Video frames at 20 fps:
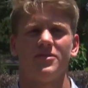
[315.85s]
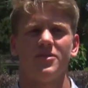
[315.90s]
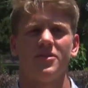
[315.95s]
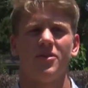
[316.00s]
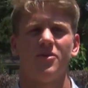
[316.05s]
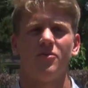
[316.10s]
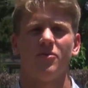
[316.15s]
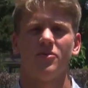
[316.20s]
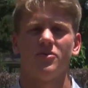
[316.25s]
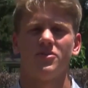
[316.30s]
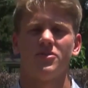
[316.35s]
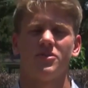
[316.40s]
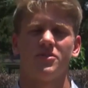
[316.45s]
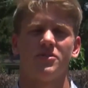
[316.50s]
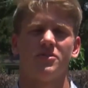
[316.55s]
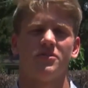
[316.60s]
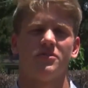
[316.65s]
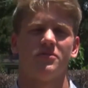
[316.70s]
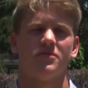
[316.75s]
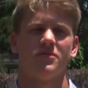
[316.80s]
you don't want
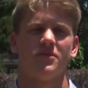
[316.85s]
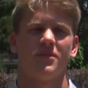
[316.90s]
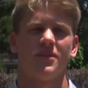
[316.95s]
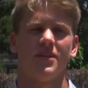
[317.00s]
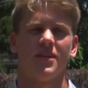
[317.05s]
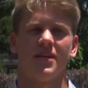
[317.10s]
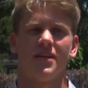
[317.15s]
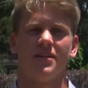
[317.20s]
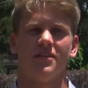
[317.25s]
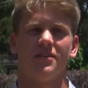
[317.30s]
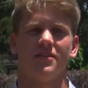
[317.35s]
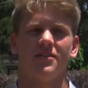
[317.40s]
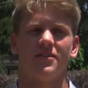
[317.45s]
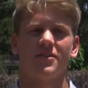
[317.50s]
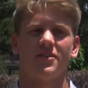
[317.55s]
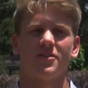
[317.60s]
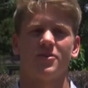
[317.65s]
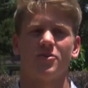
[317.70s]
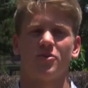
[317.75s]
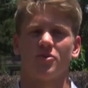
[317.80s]
your leader,
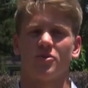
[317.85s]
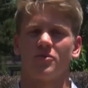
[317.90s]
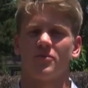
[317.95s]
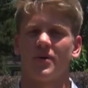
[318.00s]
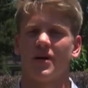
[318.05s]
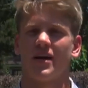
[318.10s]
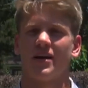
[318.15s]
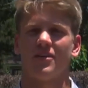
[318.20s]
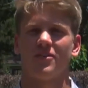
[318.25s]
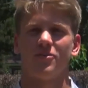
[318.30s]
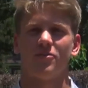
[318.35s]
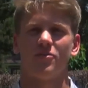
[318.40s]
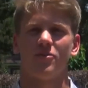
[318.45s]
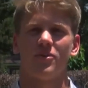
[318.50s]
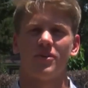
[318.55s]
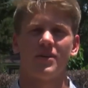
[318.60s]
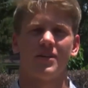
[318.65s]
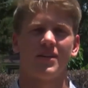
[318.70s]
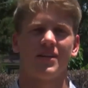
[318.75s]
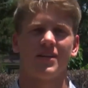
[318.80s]
your quarterback,
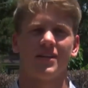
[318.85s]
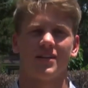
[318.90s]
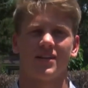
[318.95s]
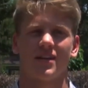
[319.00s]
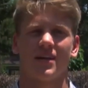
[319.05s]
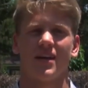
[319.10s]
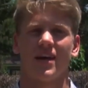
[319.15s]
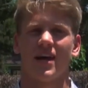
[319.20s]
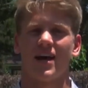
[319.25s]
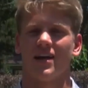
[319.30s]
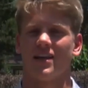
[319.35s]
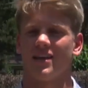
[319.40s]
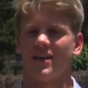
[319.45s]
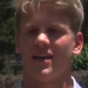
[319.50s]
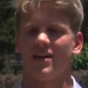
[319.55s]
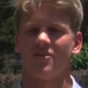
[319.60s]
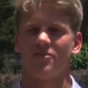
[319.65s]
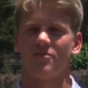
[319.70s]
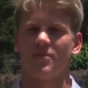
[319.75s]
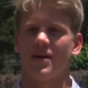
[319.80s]
the guy
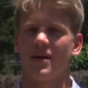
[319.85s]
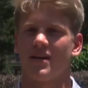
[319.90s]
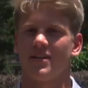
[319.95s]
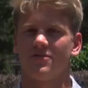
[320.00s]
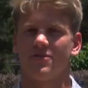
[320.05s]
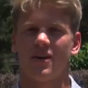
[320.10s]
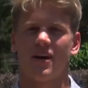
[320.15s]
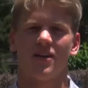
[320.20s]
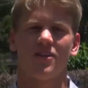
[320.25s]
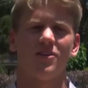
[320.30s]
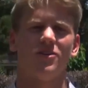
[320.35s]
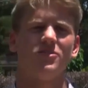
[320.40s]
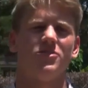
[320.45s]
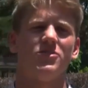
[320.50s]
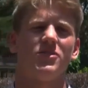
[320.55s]
that everybody follows.